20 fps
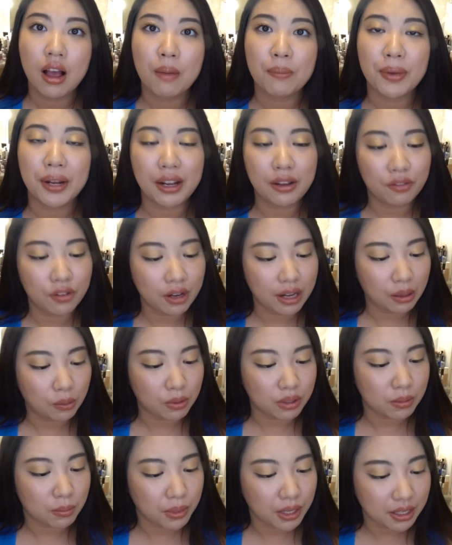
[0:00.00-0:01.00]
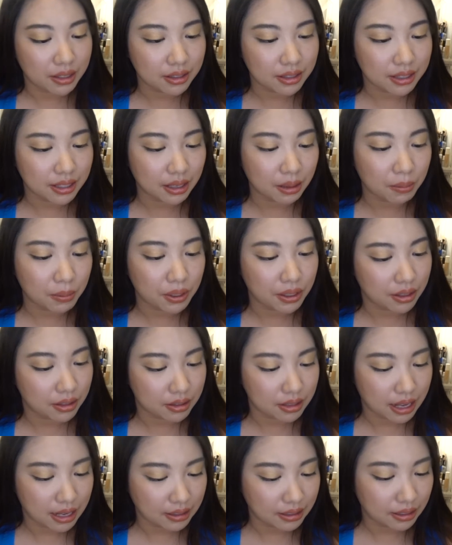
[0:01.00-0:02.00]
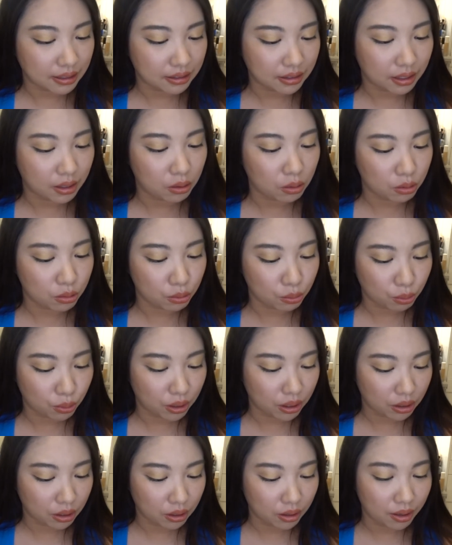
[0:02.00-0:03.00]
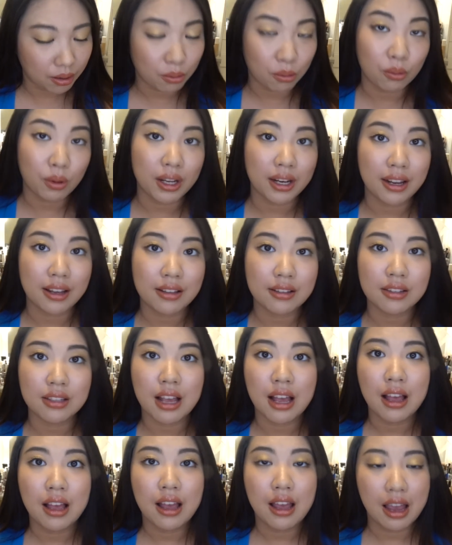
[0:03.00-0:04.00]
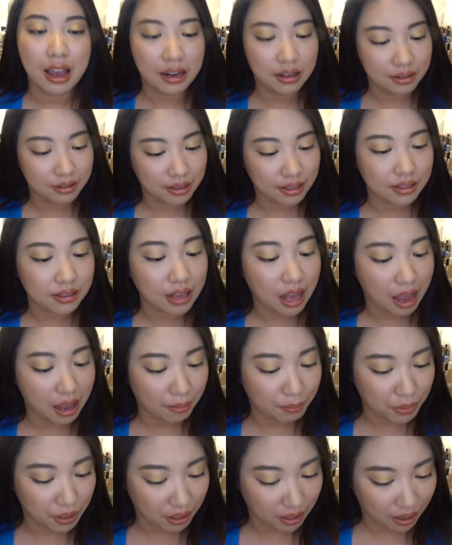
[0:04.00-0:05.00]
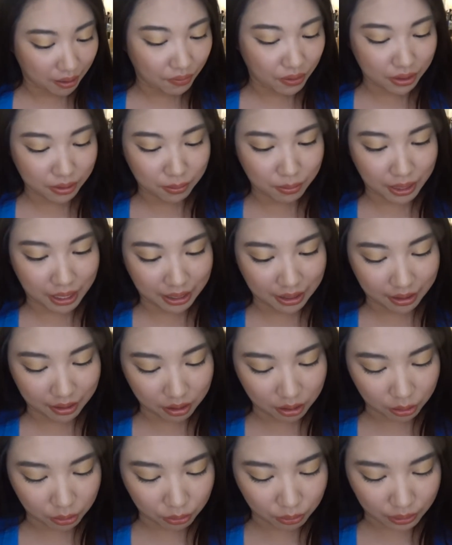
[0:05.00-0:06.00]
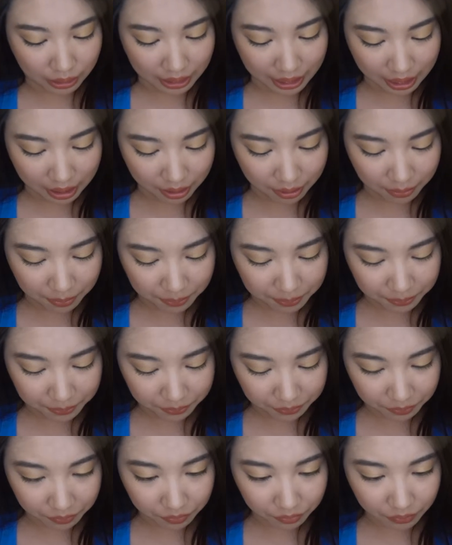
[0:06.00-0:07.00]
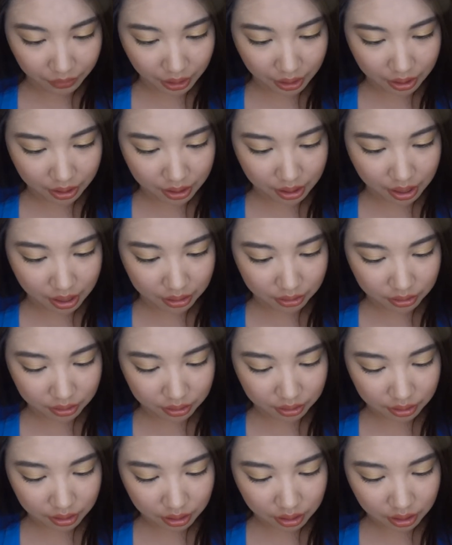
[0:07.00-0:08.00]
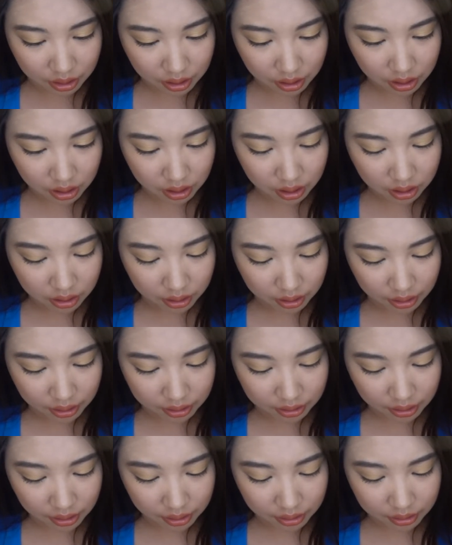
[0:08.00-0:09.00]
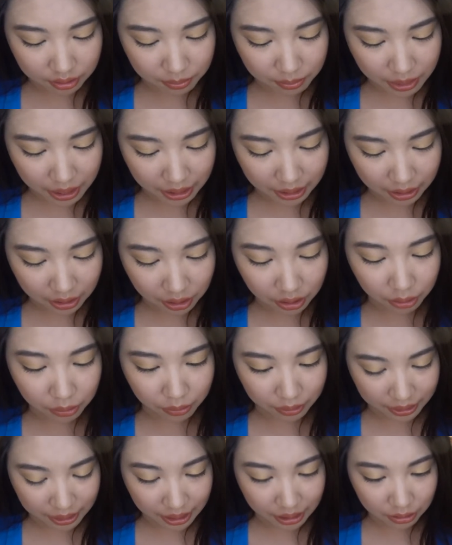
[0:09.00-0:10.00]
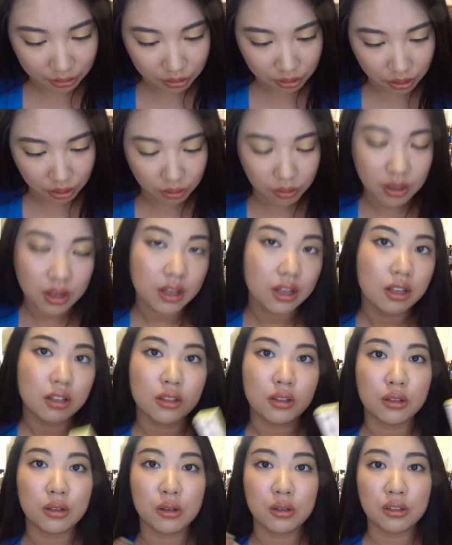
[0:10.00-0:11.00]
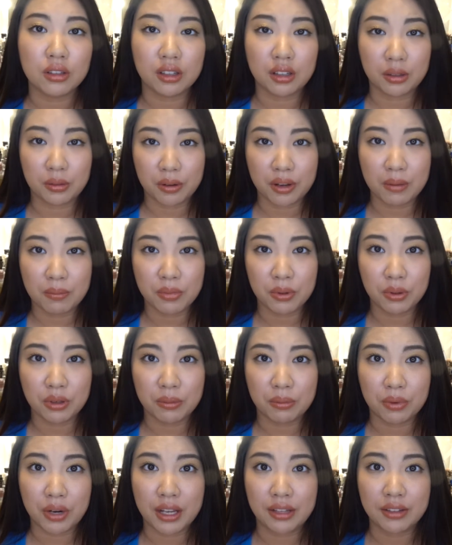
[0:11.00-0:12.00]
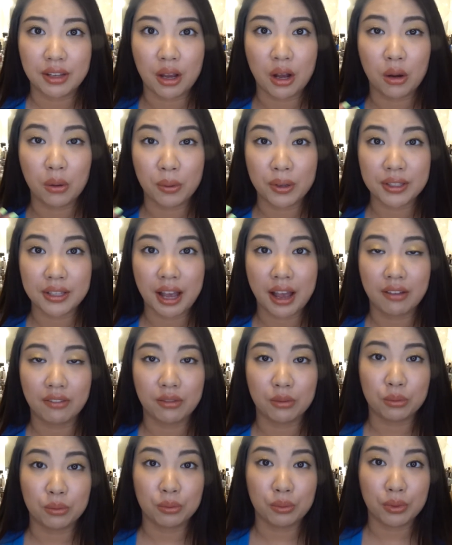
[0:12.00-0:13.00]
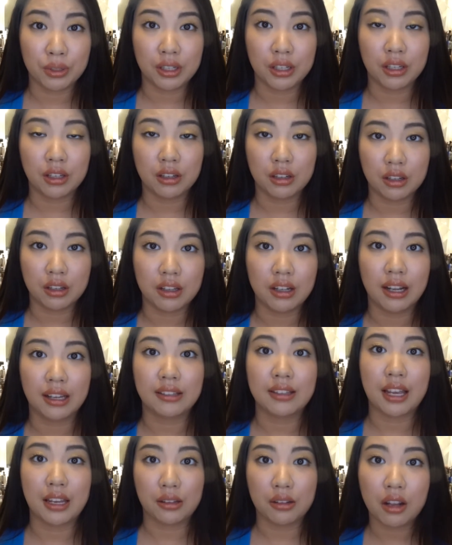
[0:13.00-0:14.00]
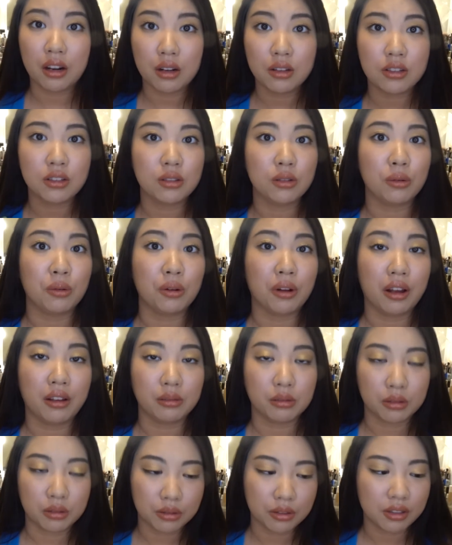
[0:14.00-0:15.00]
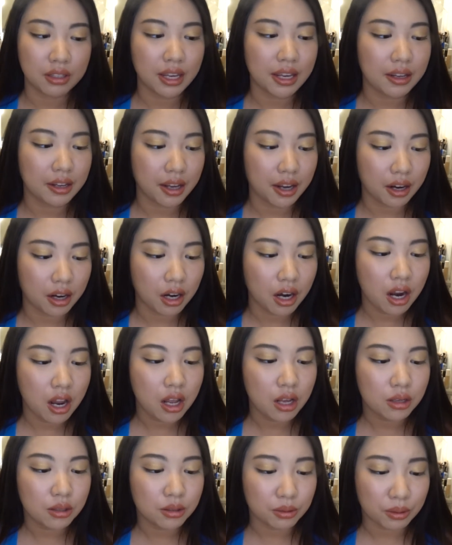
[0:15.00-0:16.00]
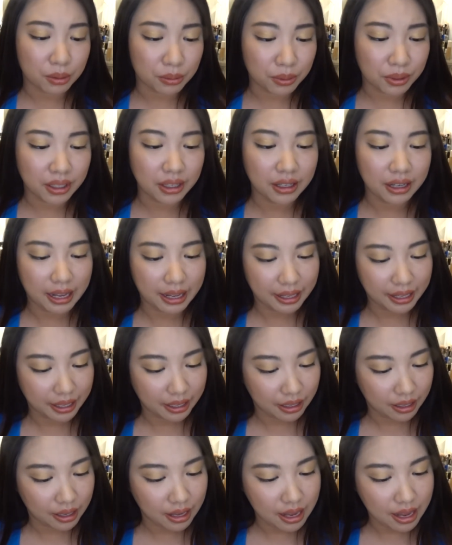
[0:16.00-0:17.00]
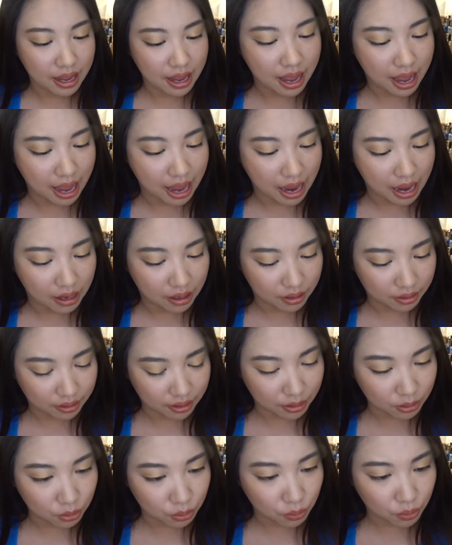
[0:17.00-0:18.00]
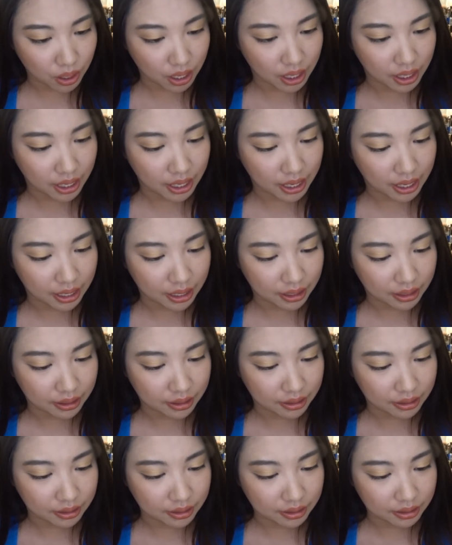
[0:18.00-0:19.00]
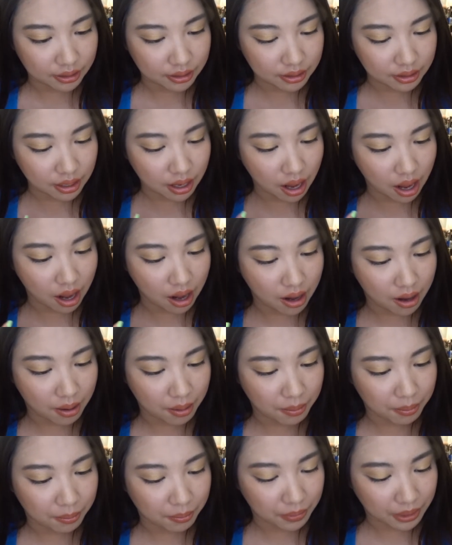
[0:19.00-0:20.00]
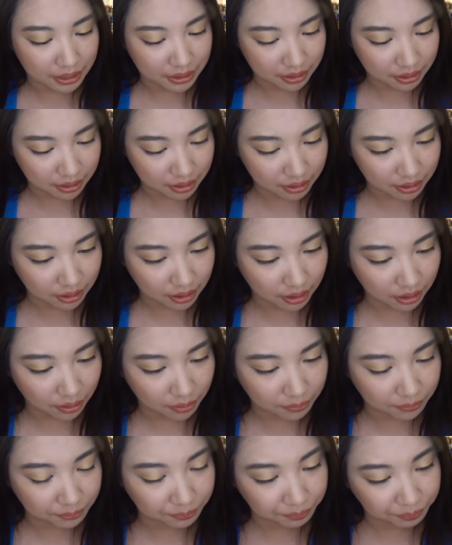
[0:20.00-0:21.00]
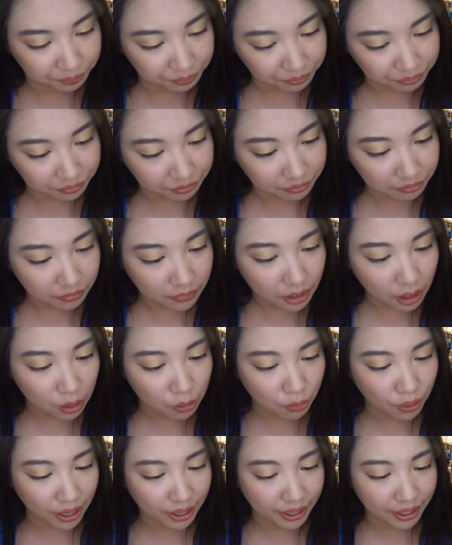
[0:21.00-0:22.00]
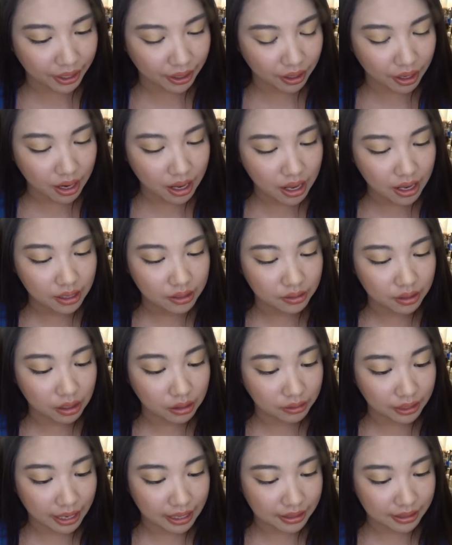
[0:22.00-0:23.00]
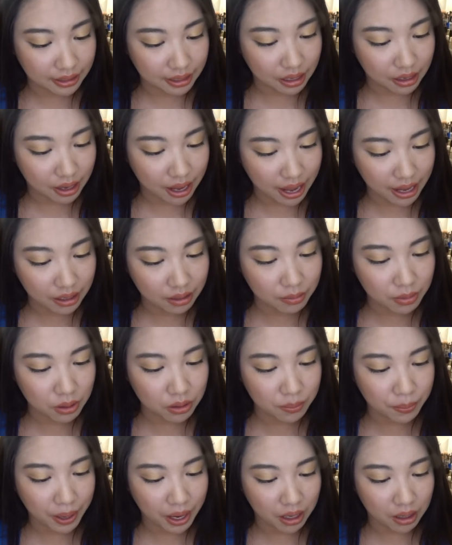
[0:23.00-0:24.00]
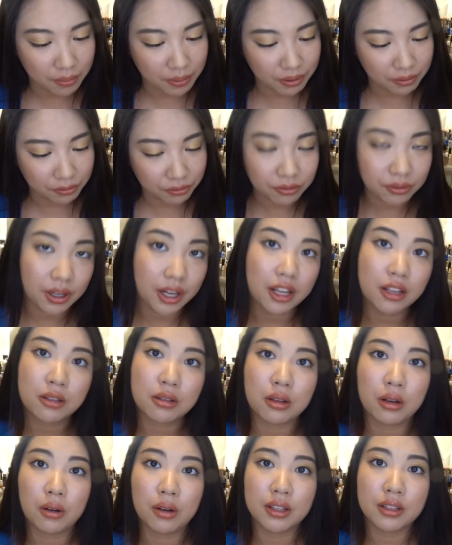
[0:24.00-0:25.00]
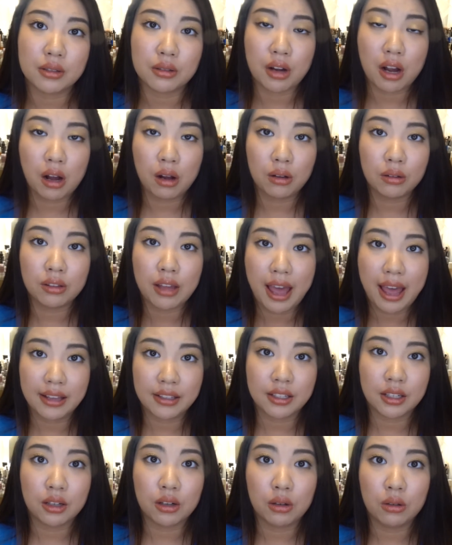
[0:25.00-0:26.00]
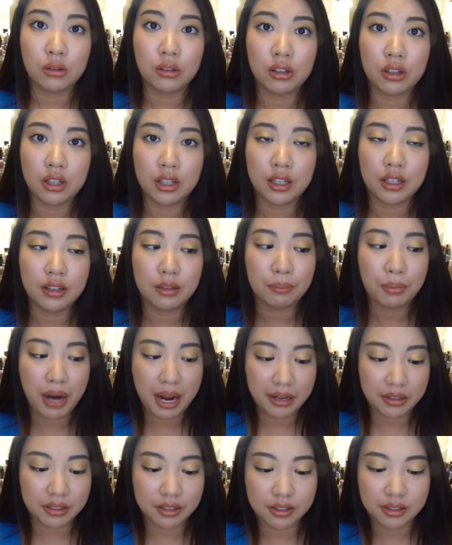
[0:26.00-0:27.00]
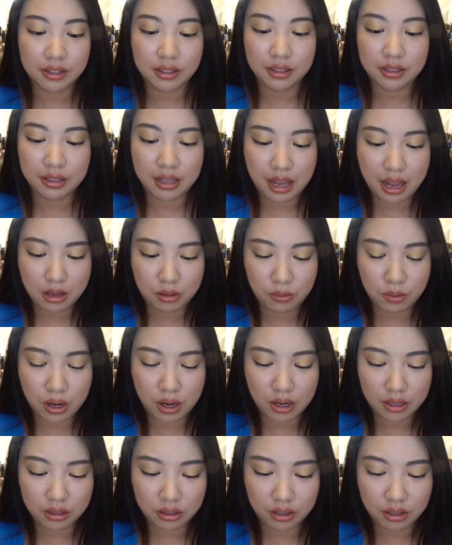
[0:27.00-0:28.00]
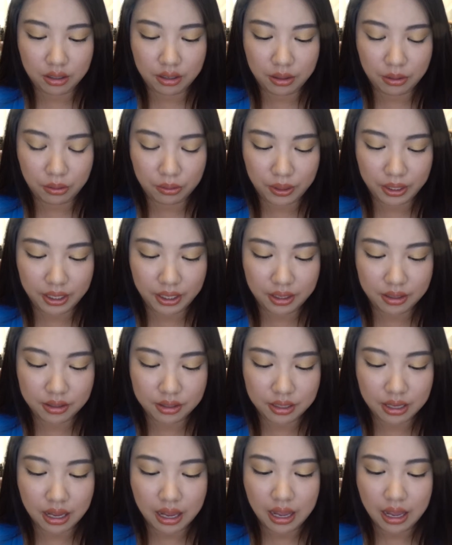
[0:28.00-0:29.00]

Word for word: but i feel like with pixi because i think they use really good ingredients and this i believe is made in korea yes this is made in korea so you know the korean beauty brand they always have really good like technology they have good skincare so i really like it and this one is um let's see right here now tested on uh, animals paraben free so it's all the ethical good practices as well as good ingredients